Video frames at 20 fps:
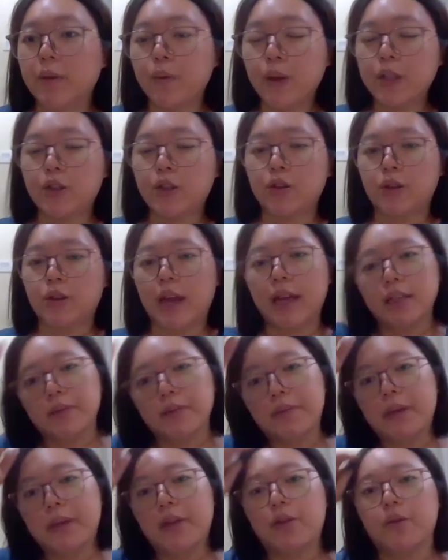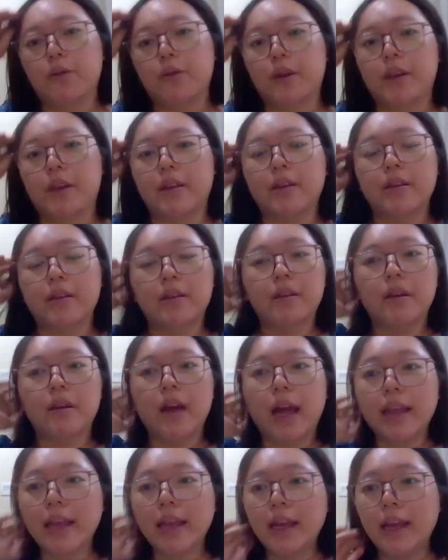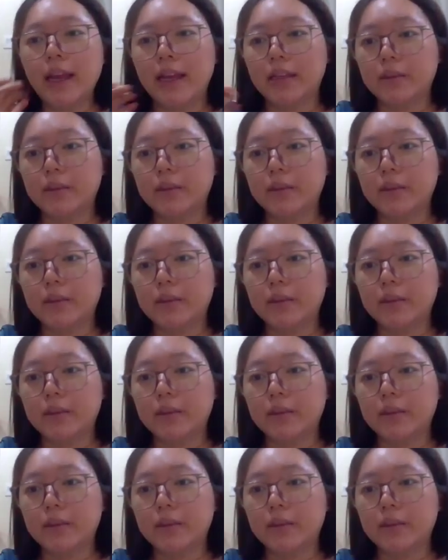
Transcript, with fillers: in which you can speak to it. I think